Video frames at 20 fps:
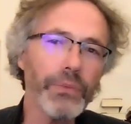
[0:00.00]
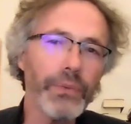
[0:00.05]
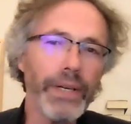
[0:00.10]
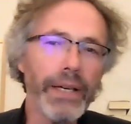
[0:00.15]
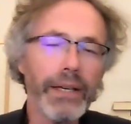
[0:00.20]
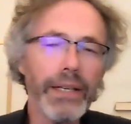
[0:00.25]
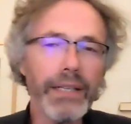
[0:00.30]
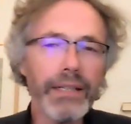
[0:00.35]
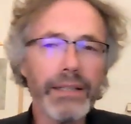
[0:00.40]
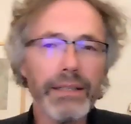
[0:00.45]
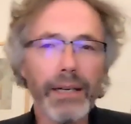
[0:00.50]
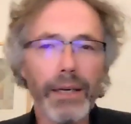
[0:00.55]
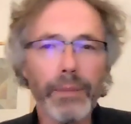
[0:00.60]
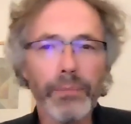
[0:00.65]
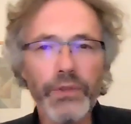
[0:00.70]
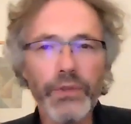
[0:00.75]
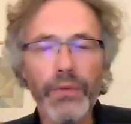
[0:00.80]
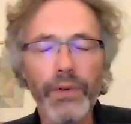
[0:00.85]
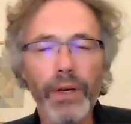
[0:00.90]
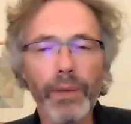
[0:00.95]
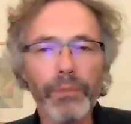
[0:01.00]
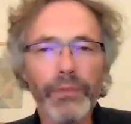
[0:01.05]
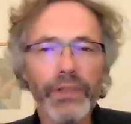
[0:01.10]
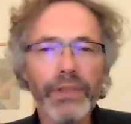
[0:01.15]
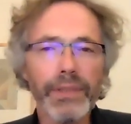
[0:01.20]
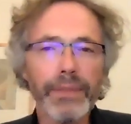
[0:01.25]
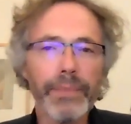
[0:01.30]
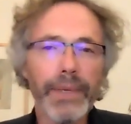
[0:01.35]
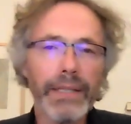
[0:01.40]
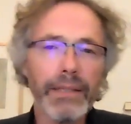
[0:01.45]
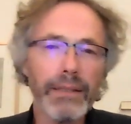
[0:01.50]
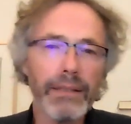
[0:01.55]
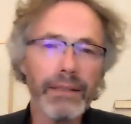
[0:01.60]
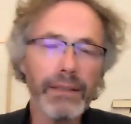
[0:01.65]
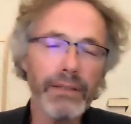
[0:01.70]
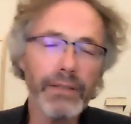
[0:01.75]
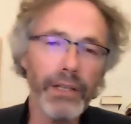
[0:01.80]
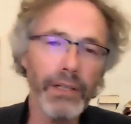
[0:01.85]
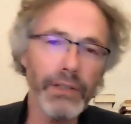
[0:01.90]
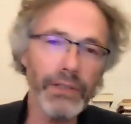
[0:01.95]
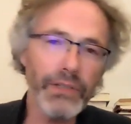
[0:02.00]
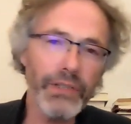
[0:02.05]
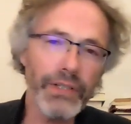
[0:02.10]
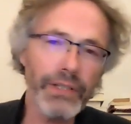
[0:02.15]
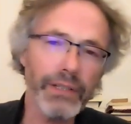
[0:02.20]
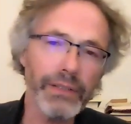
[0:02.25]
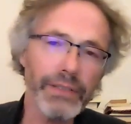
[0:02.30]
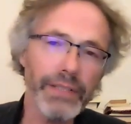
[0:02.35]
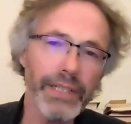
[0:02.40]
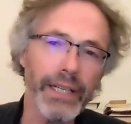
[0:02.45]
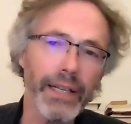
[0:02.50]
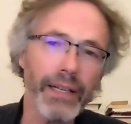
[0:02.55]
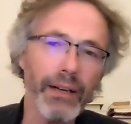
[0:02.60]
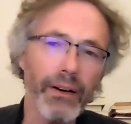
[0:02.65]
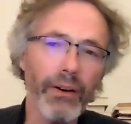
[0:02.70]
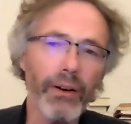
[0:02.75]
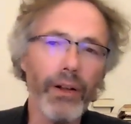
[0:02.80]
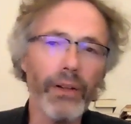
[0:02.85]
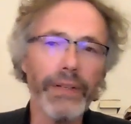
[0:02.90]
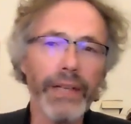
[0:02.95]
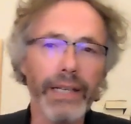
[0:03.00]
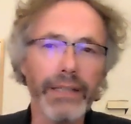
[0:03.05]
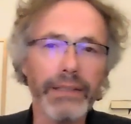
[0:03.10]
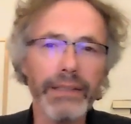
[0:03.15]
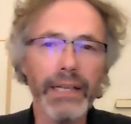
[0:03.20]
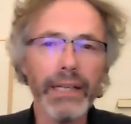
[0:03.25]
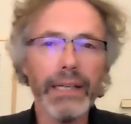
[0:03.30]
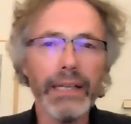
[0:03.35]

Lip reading: where he comes from, the Tibetan culture thing, all that.